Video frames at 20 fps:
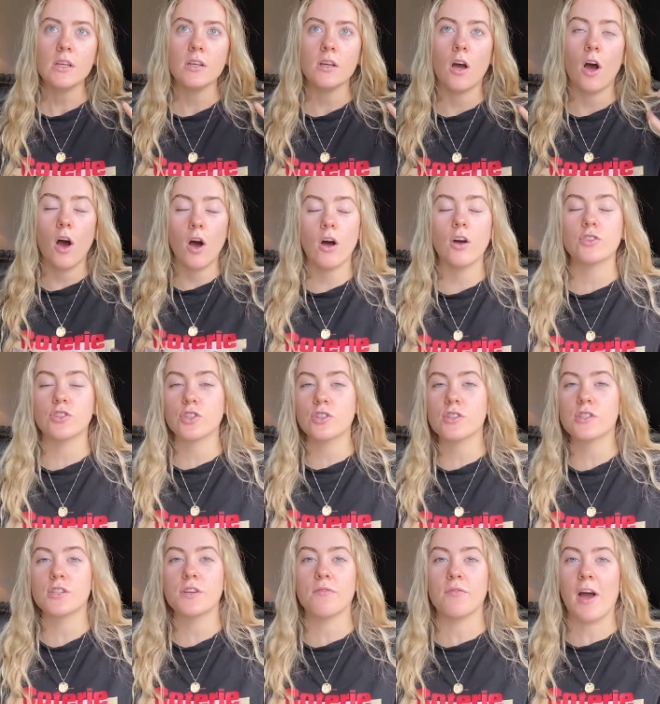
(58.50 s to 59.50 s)
are
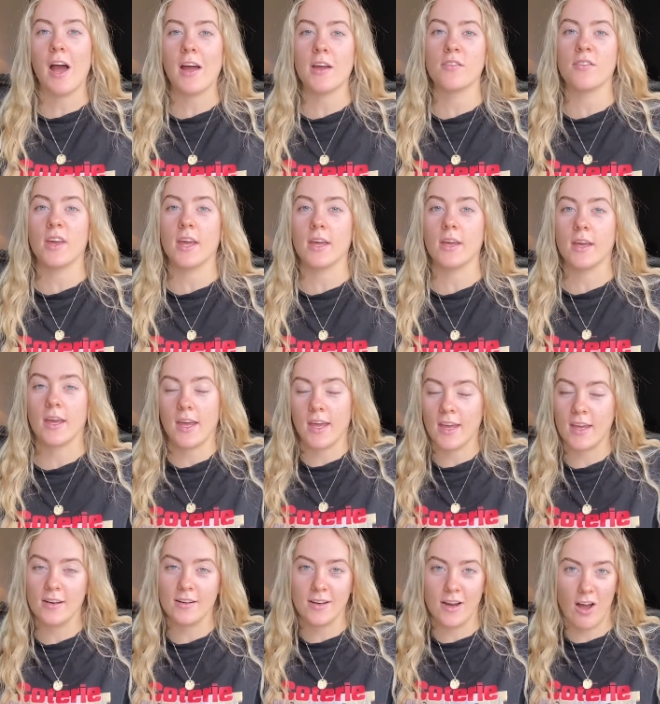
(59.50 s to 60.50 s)
just surviving
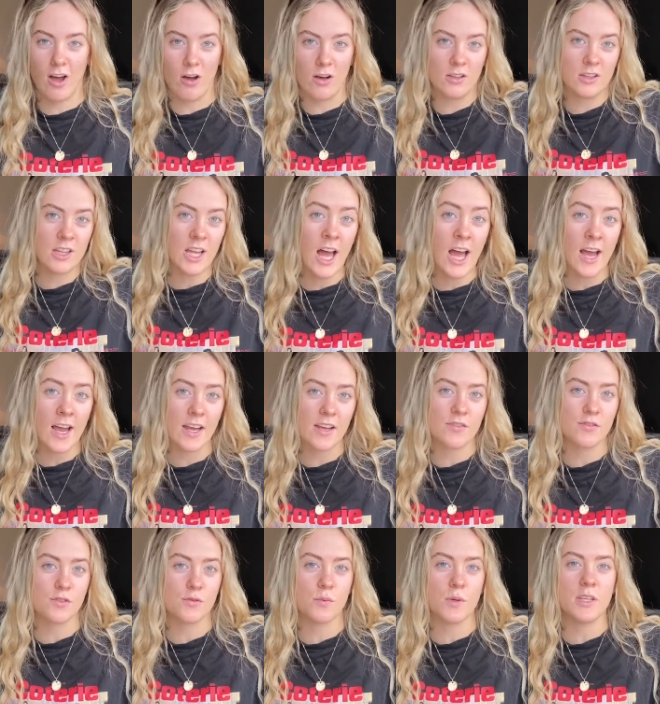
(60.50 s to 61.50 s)
in our
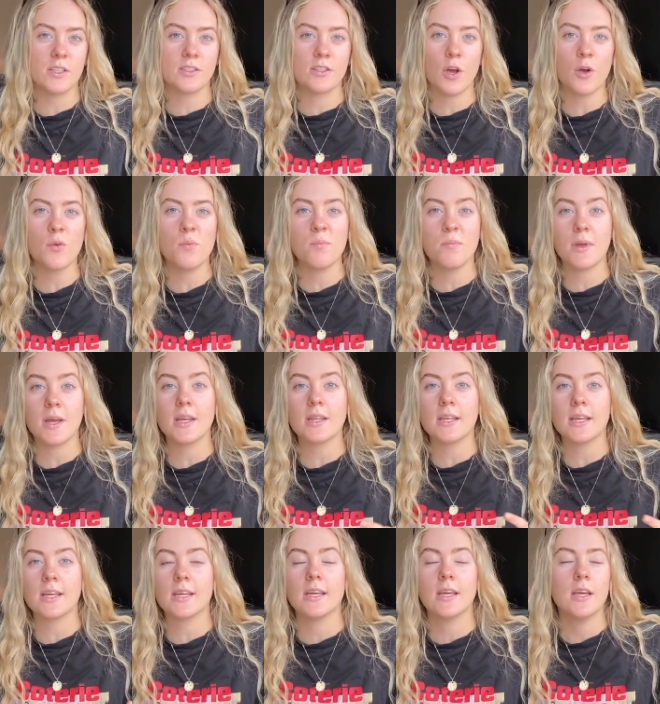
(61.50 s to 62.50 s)
lives. We don't
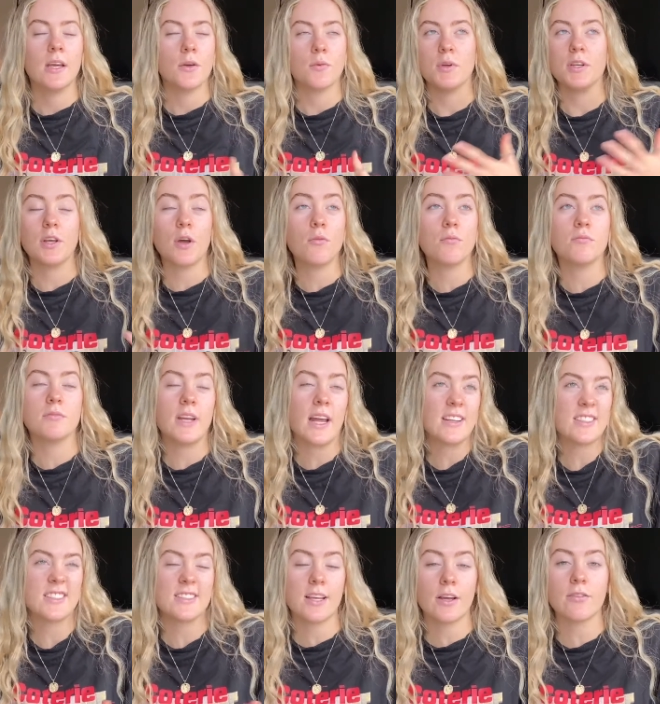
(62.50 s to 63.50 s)

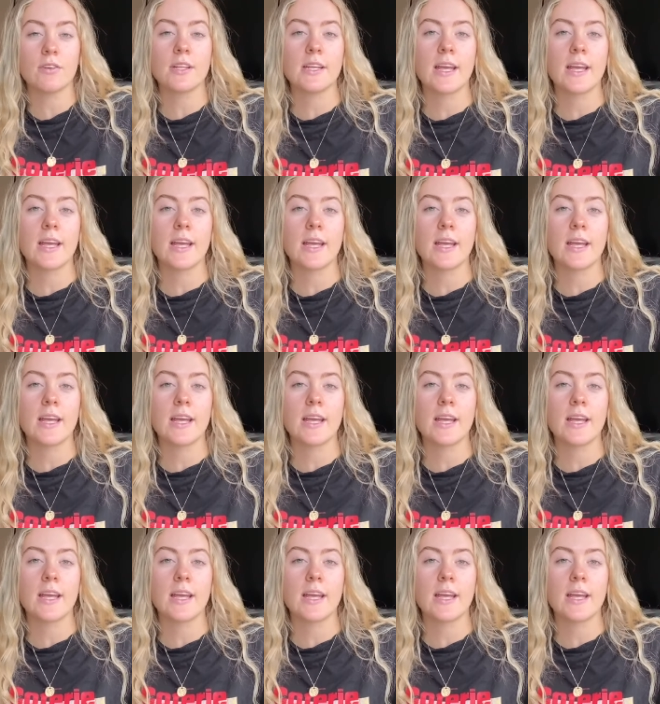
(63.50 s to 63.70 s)
necessarily